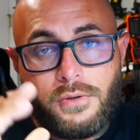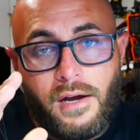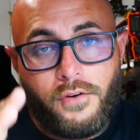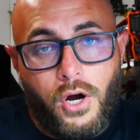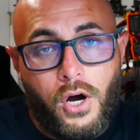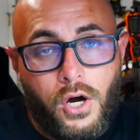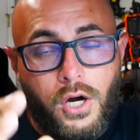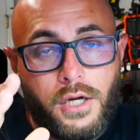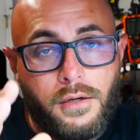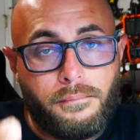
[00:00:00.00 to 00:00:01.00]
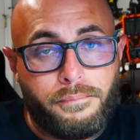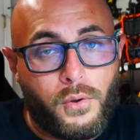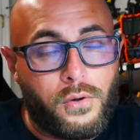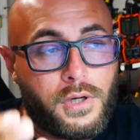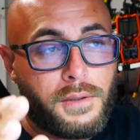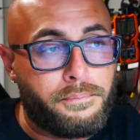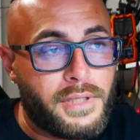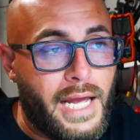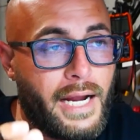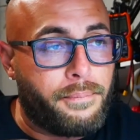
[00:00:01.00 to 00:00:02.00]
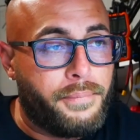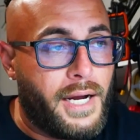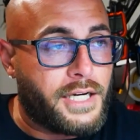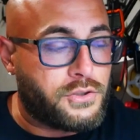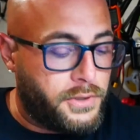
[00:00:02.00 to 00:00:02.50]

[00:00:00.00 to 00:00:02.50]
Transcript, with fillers: have on board black box